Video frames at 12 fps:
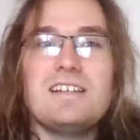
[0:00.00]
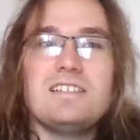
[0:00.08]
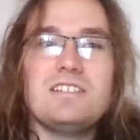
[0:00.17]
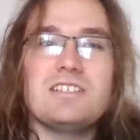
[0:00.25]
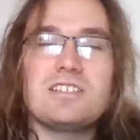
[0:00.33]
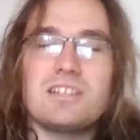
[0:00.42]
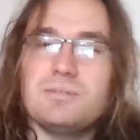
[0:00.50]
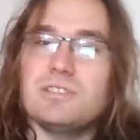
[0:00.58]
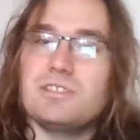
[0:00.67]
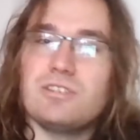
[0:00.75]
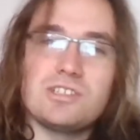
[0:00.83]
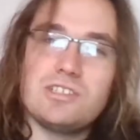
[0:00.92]
just comes
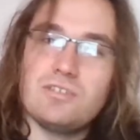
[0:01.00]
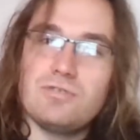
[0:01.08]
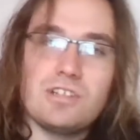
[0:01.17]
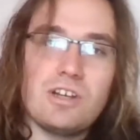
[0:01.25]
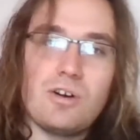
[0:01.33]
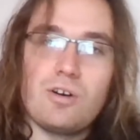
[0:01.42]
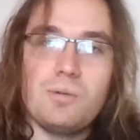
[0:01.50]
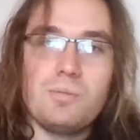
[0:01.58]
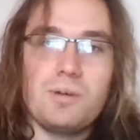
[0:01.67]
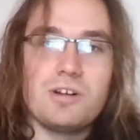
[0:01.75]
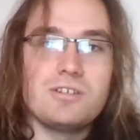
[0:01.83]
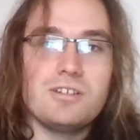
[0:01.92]
across as a really horrible
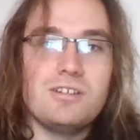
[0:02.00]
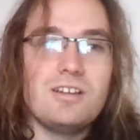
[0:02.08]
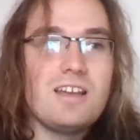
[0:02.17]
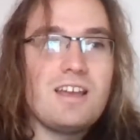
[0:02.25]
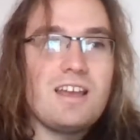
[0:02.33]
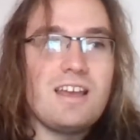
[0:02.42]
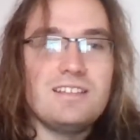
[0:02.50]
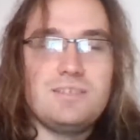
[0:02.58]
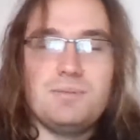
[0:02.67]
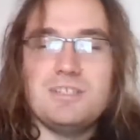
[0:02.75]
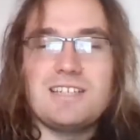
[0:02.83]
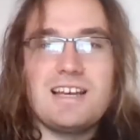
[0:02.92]
person. It's
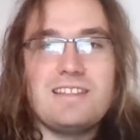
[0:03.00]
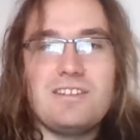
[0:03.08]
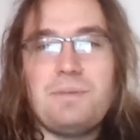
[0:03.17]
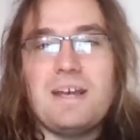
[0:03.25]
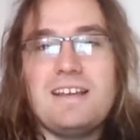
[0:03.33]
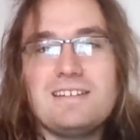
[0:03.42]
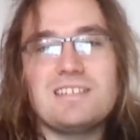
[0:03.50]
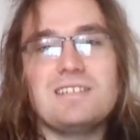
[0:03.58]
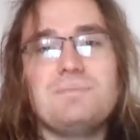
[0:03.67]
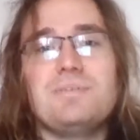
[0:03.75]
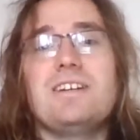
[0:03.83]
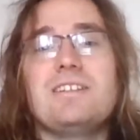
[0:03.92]
been said they're basically
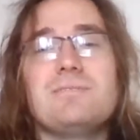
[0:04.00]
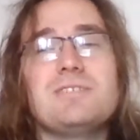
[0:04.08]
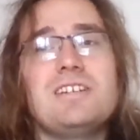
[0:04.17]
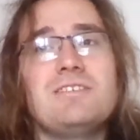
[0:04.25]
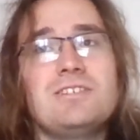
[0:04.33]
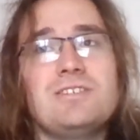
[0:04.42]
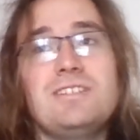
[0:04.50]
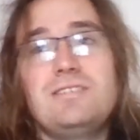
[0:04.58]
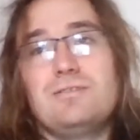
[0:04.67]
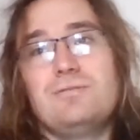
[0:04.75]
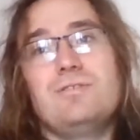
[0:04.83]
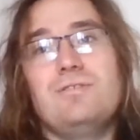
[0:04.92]
playing themselves, so I
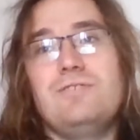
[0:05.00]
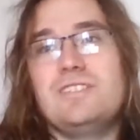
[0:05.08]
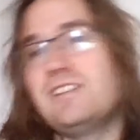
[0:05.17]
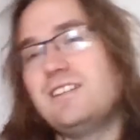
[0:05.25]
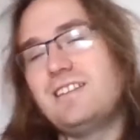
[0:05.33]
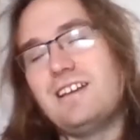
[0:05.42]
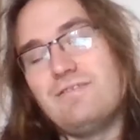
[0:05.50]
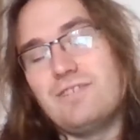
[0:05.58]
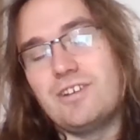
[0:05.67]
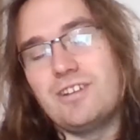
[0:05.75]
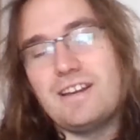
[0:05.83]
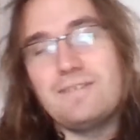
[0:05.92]
don't know if he's like that in
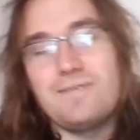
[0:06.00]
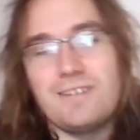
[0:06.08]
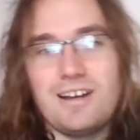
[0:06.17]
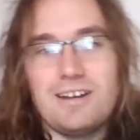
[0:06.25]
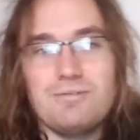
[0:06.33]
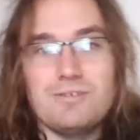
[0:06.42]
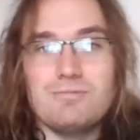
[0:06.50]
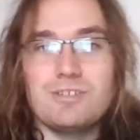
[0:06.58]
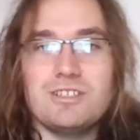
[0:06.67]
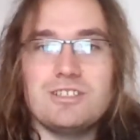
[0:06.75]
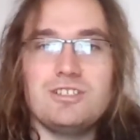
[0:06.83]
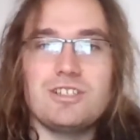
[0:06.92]
real life. I wouldn't want
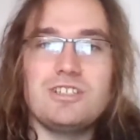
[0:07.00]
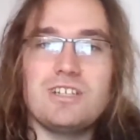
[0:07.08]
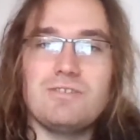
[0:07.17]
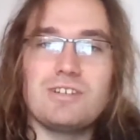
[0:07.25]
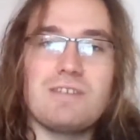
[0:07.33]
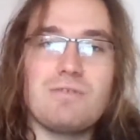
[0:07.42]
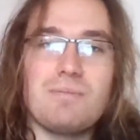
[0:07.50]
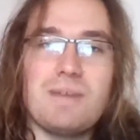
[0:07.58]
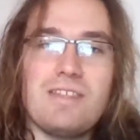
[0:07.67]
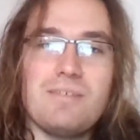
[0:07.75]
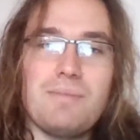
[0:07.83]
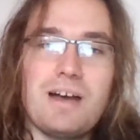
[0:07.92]
to judge, having never
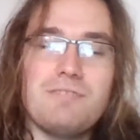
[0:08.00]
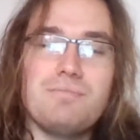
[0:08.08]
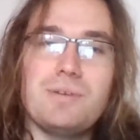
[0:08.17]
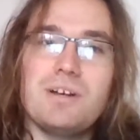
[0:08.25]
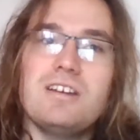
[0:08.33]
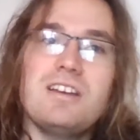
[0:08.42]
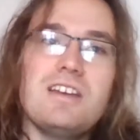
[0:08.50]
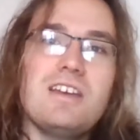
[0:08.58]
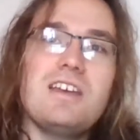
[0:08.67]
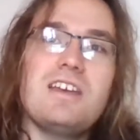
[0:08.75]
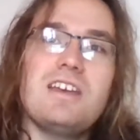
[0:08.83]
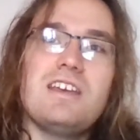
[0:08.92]
met the man, but
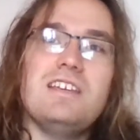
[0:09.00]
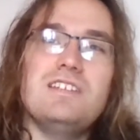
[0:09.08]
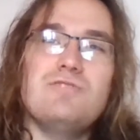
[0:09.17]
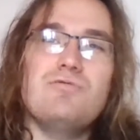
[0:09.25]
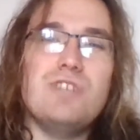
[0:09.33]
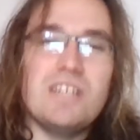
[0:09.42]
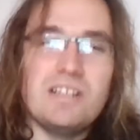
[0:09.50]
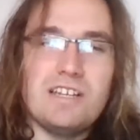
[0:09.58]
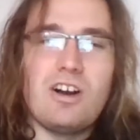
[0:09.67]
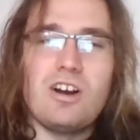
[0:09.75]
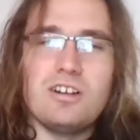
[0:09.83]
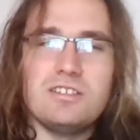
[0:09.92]
he's really
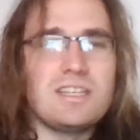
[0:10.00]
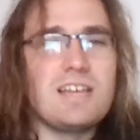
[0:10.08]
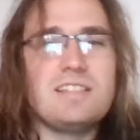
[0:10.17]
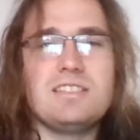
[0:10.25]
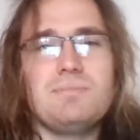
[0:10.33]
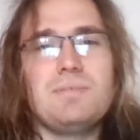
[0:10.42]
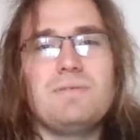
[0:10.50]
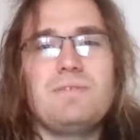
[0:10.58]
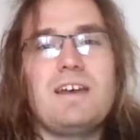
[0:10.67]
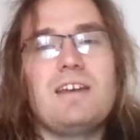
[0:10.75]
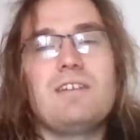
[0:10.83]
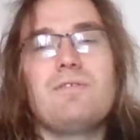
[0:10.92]
hard to get
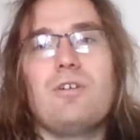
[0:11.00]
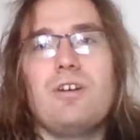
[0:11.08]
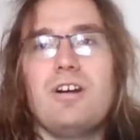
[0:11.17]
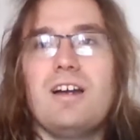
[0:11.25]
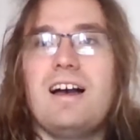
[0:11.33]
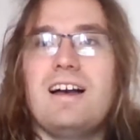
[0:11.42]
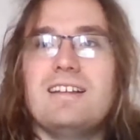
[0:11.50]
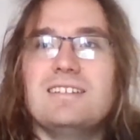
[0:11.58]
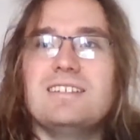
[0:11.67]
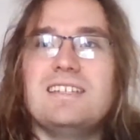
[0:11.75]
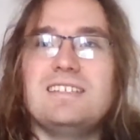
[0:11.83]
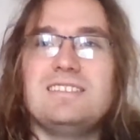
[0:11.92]
sympathetic for, and
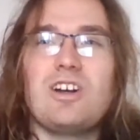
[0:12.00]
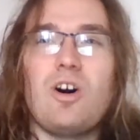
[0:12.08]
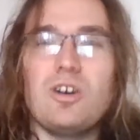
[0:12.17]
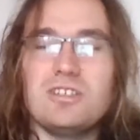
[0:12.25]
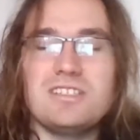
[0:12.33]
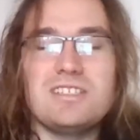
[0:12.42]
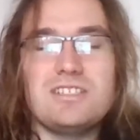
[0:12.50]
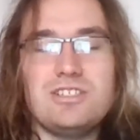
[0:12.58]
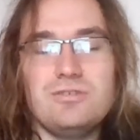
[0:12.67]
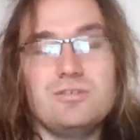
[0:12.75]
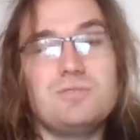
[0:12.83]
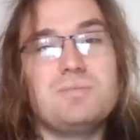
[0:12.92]
it causes
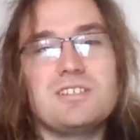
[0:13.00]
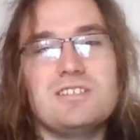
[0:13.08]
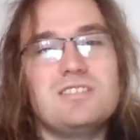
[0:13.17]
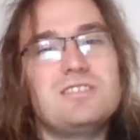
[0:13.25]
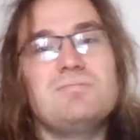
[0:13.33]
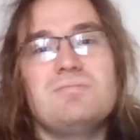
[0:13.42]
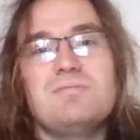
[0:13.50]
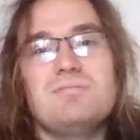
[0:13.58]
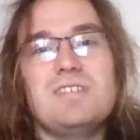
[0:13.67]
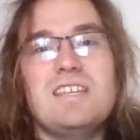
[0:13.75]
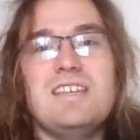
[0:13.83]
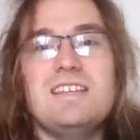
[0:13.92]
issues because
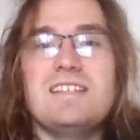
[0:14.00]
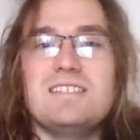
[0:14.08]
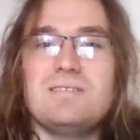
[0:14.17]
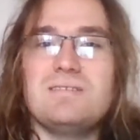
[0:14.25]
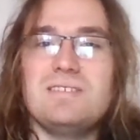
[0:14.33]
he is